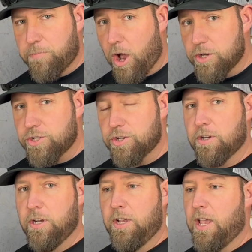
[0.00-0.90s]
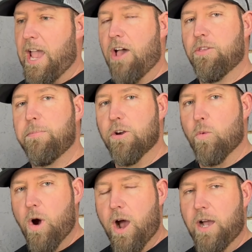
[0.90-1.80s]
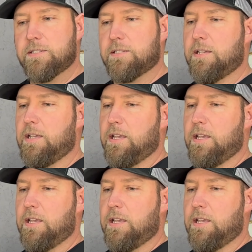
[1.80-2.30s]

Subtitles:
posture, how the bear walks.